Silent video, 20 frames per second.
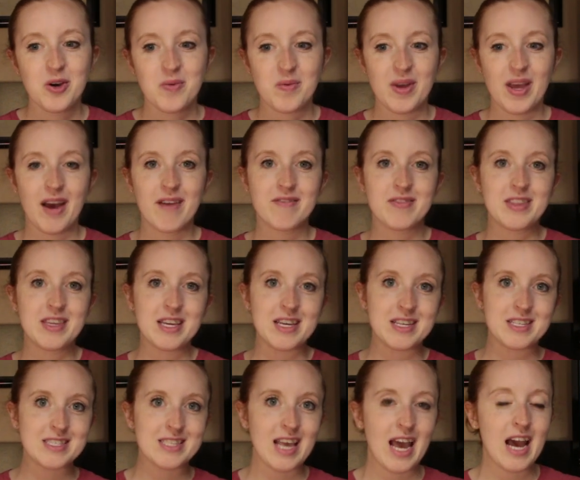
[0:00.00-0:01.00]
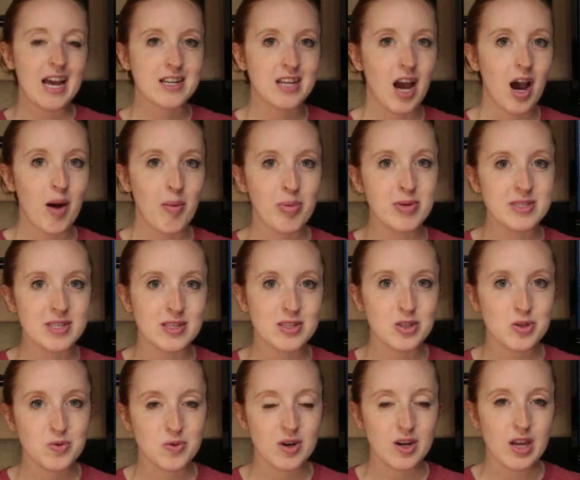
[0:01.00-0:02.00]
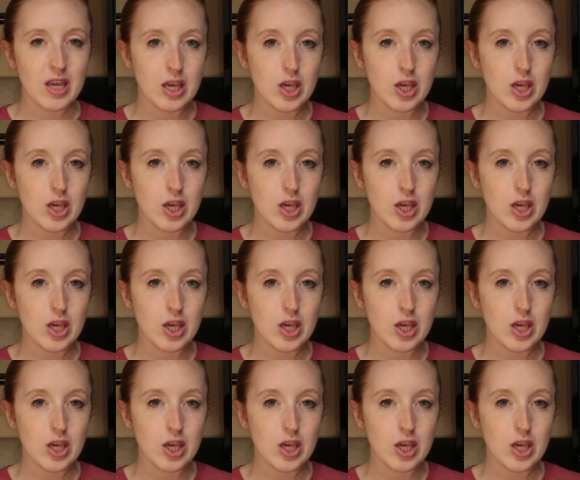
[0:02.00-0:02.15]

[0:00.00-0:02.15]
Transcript: we have the exact opposite story.